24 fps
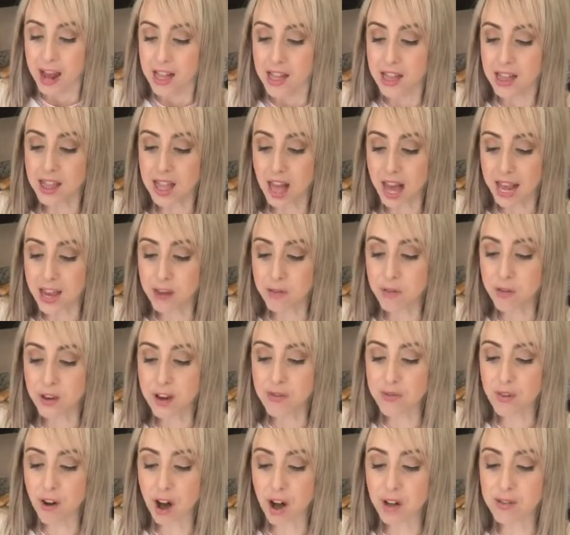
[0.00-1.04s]
Life
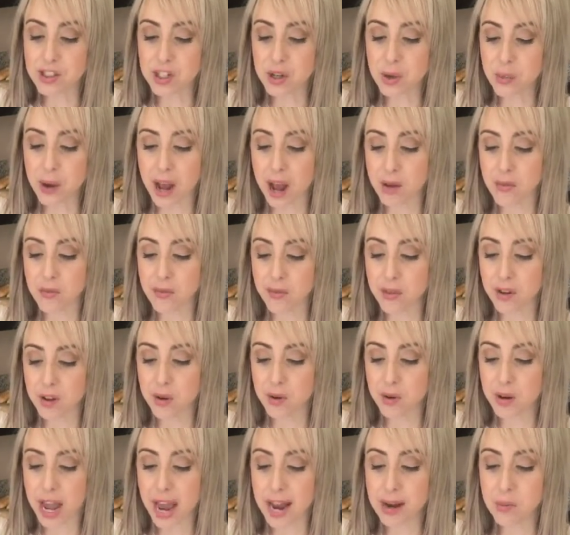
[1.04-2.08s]
revolves around
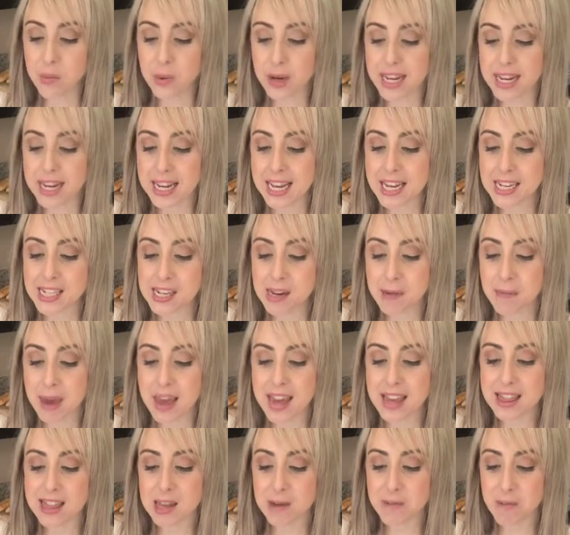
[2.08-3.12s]
food, and we need to
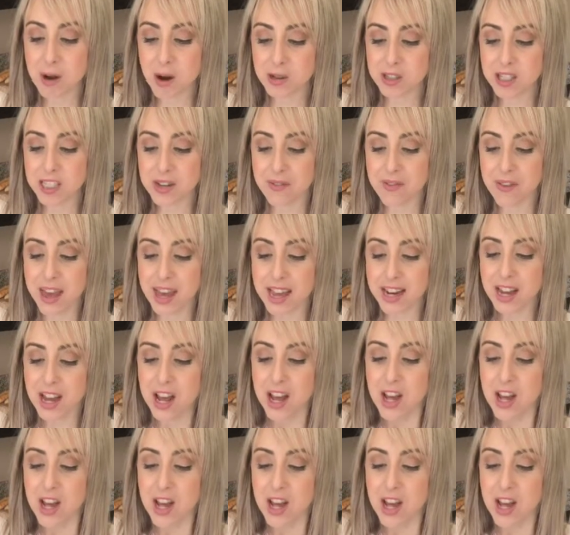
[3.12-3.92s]
make the most of it.